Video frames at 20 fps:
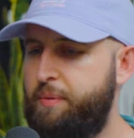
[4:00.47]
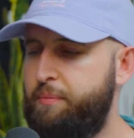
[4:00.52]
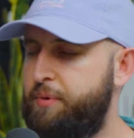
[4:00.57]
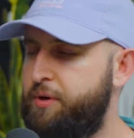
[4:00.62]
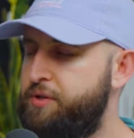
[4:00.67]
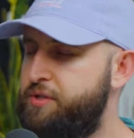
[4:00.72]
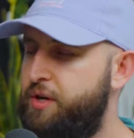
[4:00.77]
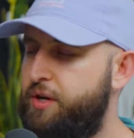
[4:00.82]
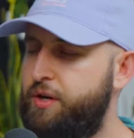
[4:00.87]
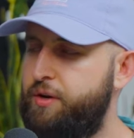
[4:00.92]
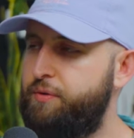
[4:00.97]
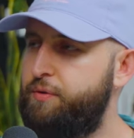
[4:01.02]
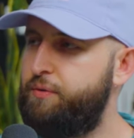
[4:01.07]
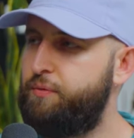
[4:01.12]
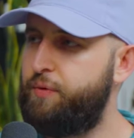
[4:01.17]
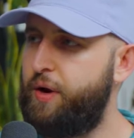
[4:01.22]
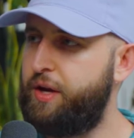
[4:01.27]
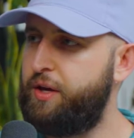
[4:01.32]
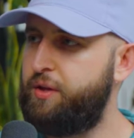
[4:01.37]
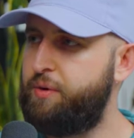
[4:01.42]
members on a
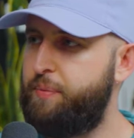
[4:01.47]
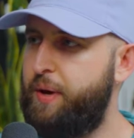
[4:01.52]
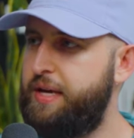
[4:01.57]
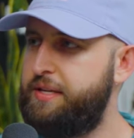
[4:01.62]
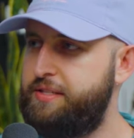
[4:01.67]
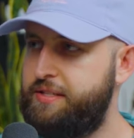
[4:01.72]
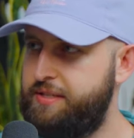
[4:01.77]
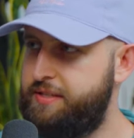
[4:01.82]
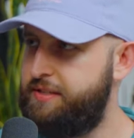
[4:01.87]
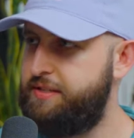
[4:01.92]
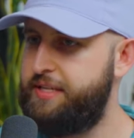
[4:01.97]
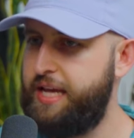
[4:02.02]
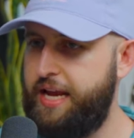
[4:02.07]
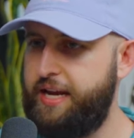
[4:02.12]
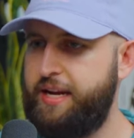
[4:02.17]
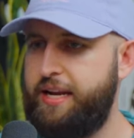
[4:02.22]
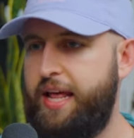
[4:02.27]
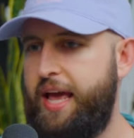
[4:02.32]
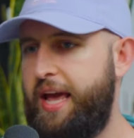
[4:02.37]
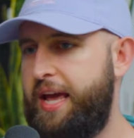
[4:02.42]
regular basis. Day
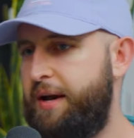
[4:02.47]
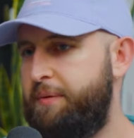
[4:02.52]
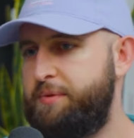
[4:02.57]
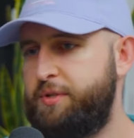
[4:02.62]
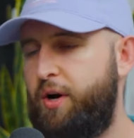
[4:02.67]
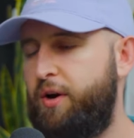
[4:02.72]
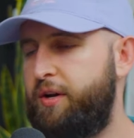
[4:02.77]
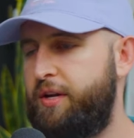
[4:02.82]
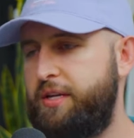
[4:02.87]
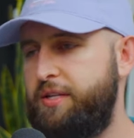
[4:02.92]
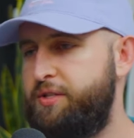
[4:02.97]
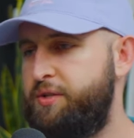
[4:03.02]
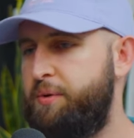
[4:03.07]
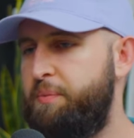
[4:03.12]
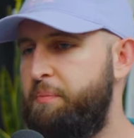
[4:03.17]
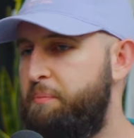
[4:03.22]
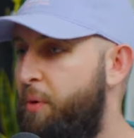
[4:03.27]
to day, I'm talking to